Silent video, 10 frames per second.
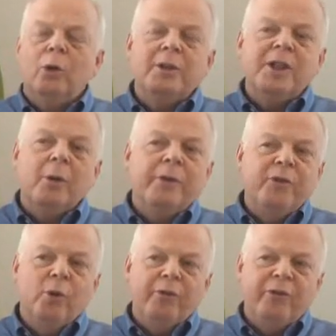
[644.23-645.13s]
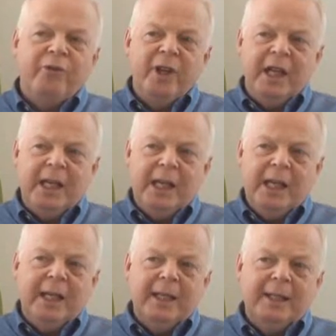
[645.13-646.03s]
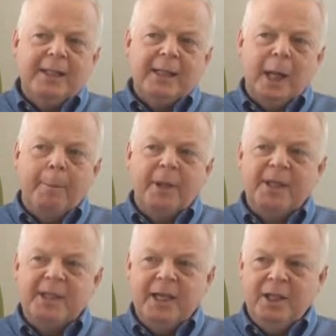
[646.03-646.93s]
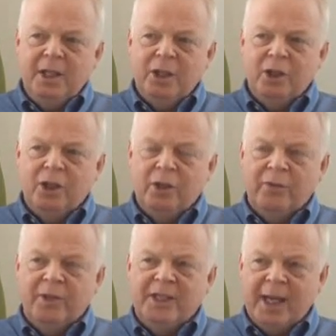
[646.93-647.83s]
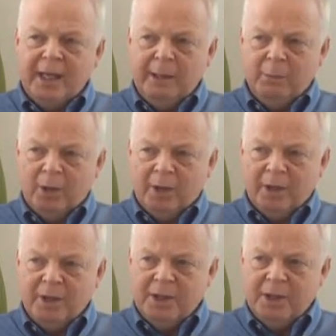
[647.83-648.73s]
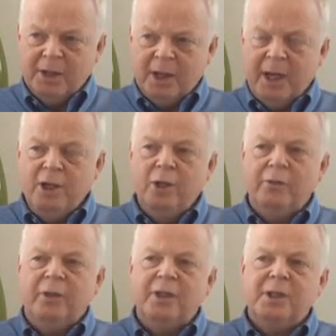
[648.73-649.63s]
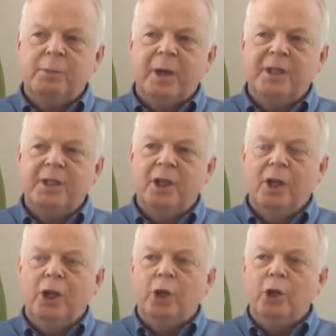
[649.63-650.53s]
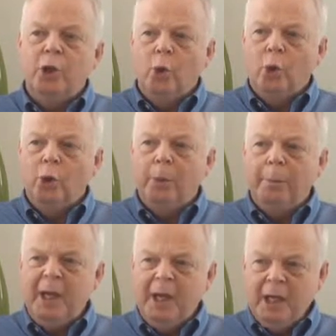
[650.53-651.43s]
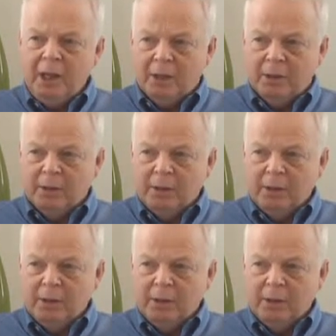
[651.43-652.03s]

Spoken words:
Also, if your fee is a percentage of the selling price and you've expressed your opinion